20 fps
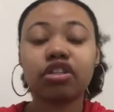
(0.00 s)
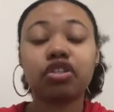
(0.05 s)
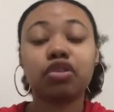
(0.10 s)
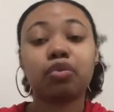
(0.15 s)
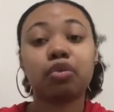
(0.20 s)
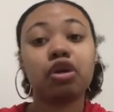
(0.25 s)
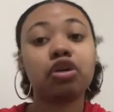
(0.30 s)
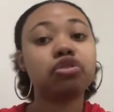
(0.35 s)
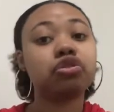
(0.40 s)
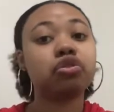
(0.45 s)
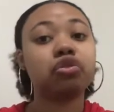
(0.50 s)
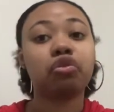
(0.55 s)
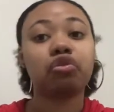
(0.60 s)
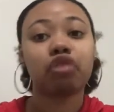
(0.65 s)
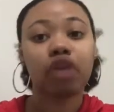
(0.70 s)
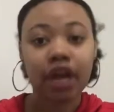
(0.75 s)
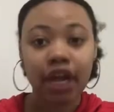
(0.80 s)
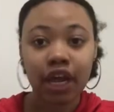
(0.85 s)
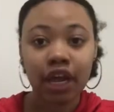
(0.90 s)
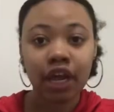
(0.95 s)
smells
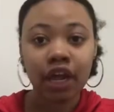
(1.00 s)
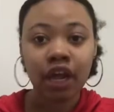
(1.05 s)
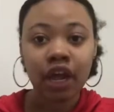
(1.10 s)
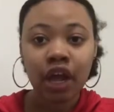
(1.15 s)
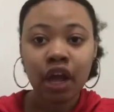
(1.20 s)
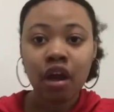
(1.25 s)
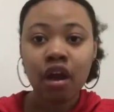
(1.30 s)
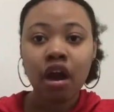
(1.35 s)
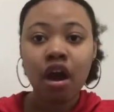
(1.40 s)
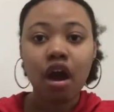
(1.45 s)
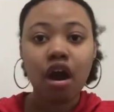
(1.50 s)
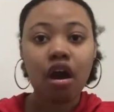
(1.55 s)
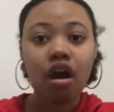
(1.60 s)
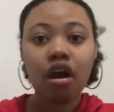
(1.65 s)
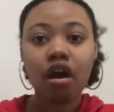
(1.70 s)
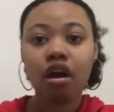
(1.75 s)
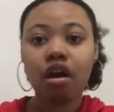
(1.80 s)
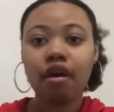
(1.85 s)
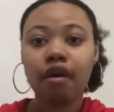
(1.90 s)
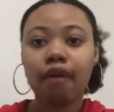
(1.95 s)
great.
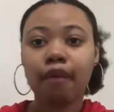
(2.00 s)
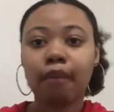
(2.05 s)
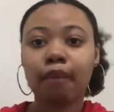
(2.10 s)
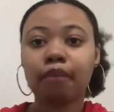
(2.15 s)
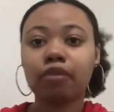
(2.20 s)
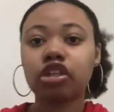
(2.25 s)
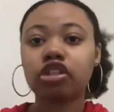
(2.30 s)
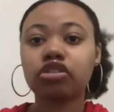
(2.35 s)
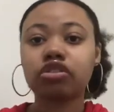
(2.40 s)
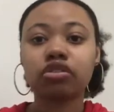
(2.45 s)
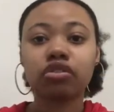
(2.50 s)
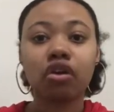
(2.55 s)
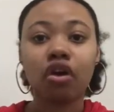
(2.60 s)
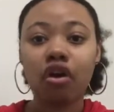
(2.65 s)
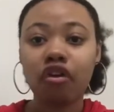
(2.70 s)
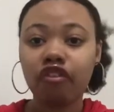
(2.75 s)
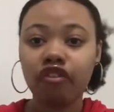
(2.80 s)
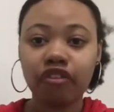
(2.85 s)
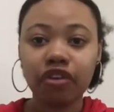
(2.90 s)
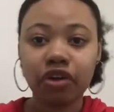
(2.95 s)
There's no
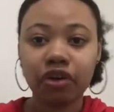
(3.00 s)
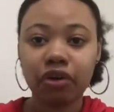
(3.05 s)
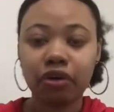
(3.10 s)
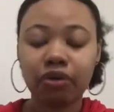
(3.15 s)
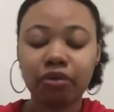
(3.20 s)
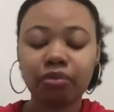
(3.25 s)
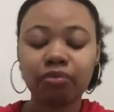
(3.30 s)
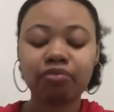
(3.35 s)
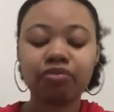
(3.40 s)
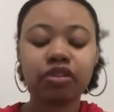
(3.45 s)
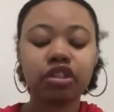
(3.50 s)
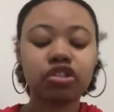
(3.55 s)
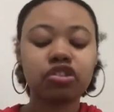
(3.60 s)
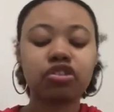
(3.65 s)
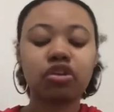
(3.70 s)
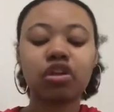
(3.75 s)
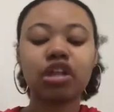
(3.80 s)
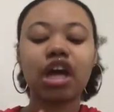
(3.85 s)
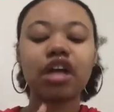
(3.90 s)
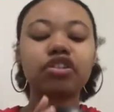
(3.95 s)
film, so
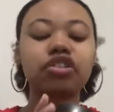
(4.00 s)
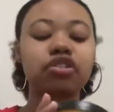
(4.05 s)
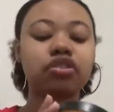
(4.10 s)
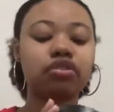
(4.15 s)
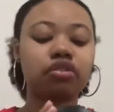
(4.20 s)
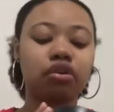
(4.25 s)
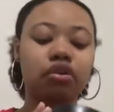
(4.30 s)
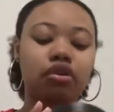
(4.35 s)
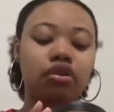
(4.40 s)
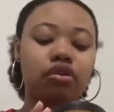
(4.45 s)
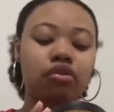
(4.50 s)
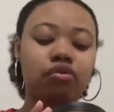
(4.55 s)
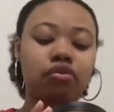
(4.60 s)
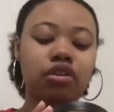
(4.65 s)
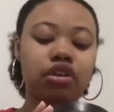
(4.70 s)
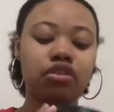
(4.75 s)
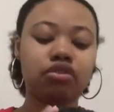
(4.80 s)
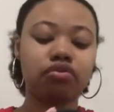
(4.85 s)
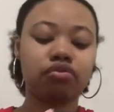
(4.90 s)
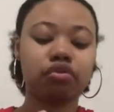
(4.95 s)
that's one
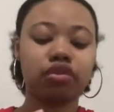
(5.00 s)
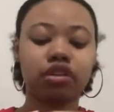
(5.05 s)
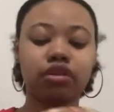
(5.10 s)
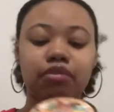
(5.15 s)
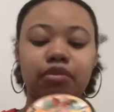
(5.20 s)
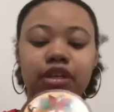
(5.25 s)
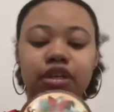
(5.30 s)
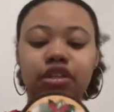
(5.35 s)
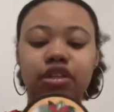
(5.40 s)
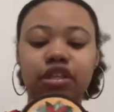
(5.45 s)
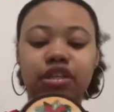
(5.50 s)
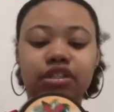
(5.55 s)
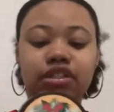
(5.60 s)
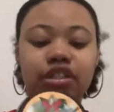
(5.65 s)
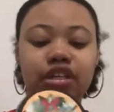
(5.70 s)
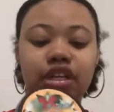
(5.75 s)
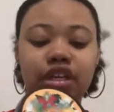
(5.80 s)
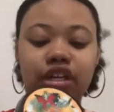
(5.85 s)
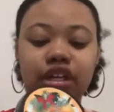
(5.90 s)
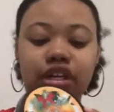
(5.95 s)
of the really big things that
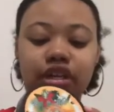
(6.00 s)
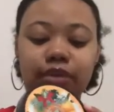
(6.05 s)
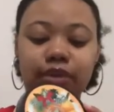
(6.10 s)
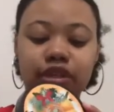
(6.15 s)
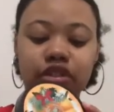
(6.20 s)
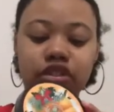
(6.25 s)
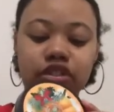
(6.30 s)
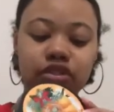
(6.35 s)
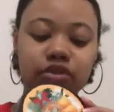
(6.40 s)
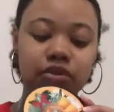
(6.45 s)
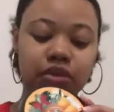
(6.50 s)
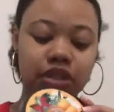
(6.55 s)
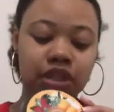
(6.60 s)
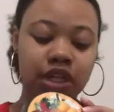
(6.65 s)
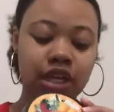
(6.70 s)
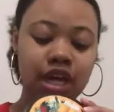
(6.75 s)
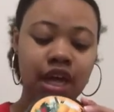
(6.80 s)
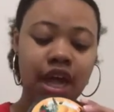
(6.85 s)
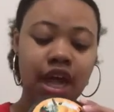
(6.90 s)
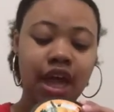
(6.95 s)
I like about this one.
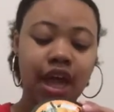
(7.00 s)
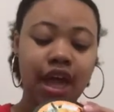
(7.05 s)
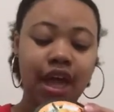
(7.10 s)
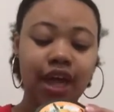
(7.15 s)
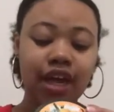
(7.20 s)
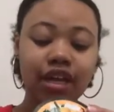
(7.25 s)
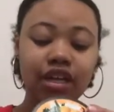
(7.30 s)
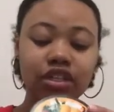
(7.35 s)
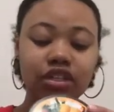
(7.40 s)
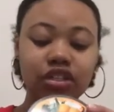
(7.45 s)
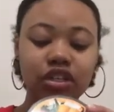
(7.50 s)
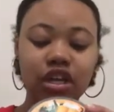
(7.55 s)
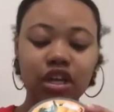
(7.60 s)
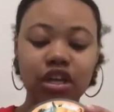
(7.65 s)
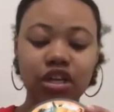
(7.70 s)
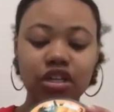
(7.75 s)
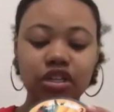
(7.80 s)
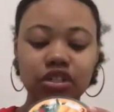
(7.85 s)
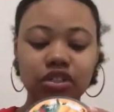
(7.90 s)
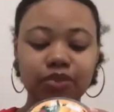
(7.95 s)
And it
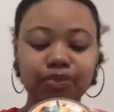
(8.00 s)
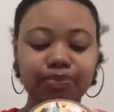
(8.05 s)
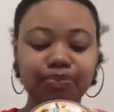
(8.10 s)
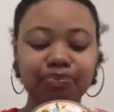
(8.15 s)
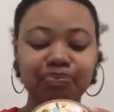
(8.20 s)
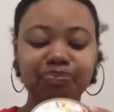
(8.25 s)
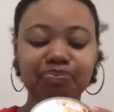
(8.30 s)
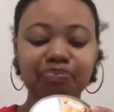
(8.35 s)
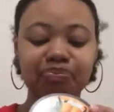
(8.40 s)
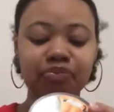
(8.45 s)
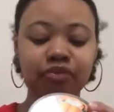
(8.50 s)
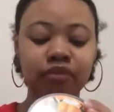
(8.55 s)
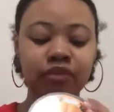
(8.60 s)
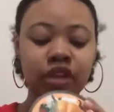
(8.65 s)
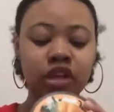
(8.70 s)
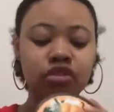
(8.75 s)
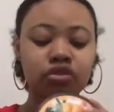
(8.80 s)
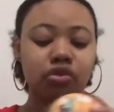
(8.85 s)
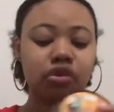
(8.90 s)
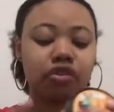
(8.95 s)
says
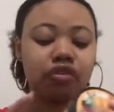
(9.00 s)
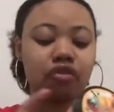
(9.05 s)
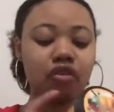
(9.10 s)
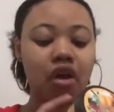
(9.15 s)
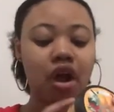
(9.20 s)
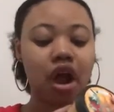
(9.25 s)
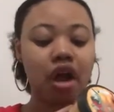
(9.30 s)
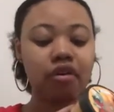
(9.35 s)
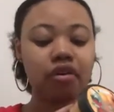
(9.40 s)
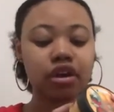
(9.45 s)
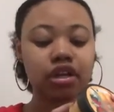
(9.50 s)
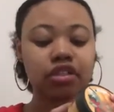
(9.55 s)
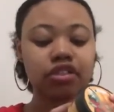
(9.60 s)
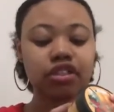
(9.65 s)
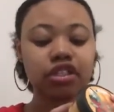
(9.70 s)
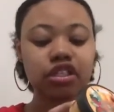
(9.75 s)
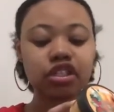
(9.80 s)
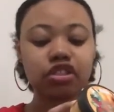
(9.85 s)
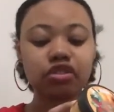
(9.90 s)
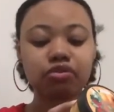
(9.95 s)
24-hour
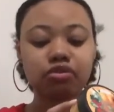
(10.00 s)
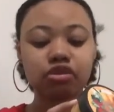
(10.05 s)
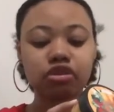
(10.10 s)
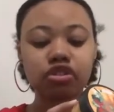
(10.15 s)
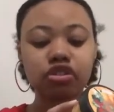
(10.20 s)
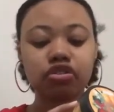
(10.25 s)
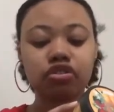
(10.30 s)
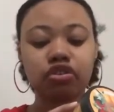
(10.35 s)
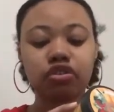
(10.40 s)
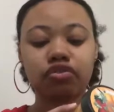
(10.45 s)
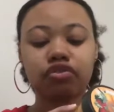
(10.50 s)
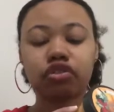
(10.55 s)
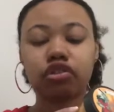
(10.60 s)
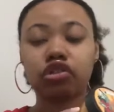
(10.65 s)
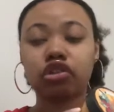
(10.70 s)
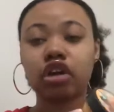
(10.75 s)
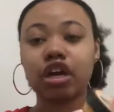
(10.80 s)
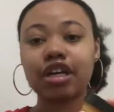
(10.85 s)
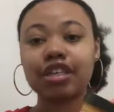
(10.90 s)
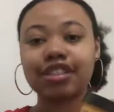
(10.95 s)
intense moisture for
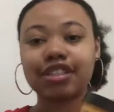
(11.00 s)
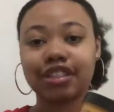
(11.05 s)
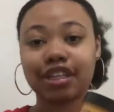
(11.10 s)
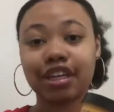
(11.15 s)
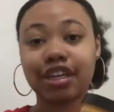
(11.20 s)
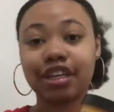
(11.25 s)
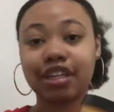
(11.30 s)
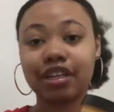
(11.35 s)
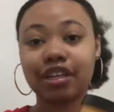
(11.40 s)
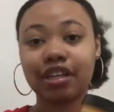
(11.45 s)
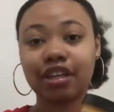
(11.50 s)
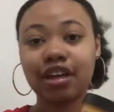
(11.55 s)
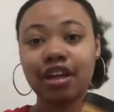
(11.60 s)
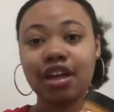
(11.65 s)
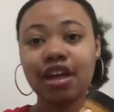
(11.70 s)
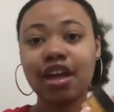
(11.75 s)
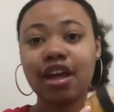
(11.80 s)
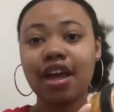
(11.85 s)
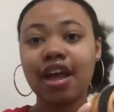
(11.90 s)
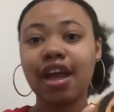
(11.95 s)
dry skin,
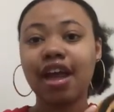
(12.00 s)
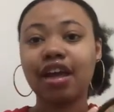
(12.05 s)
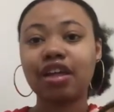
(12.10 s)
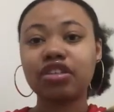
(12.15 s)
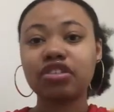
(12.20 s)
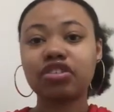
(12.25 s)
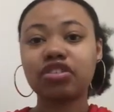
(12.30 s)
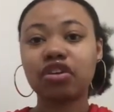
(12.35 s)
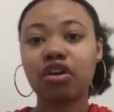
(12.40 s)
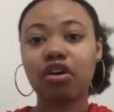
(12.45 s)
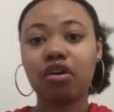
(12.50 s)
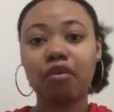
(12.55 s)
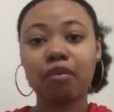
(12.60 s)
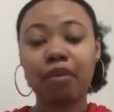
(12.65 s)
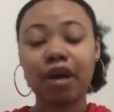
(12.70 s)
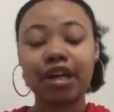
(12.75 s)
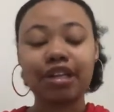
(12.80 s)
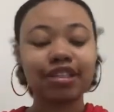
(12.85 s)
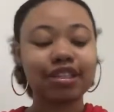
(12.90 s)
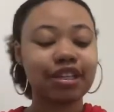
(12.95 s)
and so my
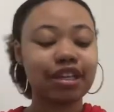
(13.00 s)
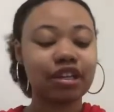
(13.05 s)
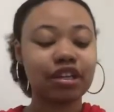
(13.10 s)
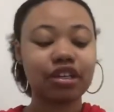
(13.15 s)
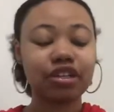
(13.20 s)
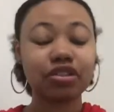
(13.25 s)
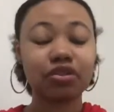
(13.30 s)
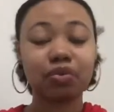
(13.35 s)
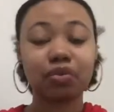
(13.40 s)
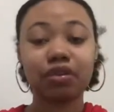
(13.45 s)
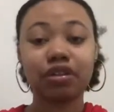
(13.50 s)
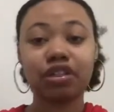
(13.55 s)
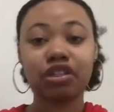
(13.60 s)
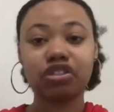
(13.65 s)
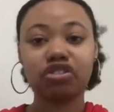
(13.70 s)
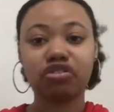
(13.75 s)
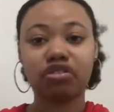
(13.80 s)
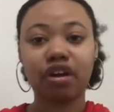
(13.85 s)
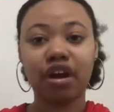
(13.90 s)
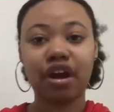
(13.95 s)
skin gets really
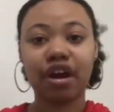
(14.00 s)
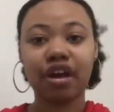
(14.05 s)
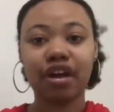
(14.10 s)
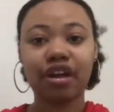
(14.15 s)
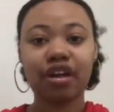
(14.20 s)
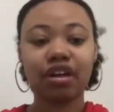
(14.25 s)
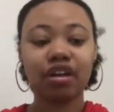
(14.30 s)
dry